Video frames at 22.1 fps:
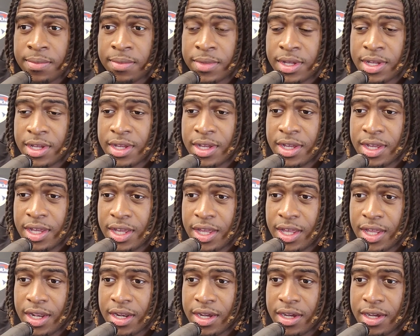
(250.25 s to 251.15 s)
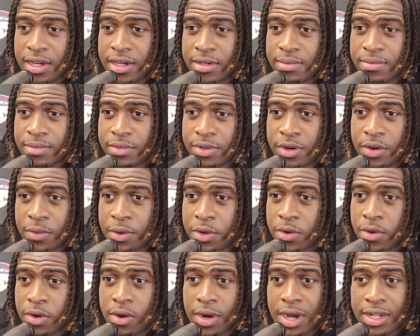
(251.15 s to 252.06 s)
And, we're
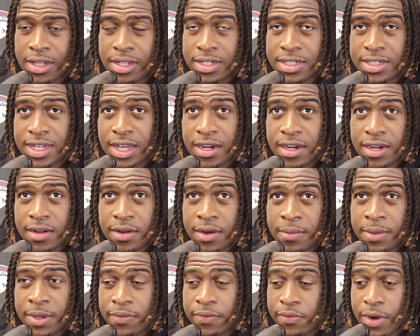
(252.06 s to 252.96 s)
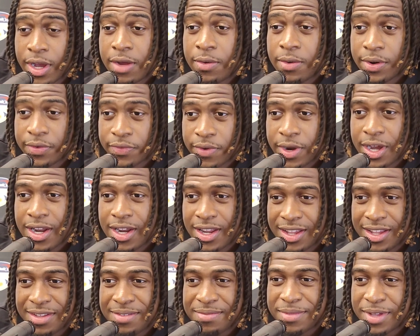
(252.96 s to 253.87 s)
going to go out there
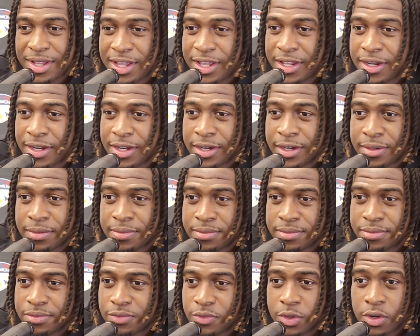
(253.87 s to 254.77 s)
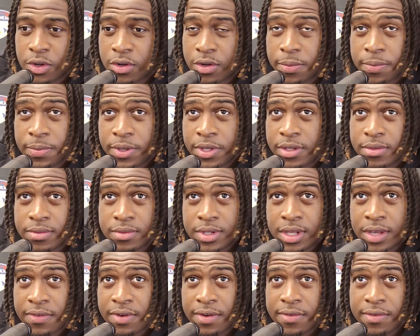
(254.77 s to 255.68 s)
Friday. We'll compete,
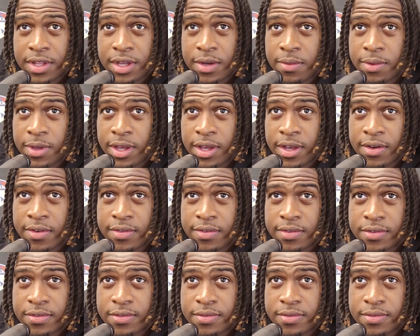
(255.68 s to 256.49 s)
give it everything we have.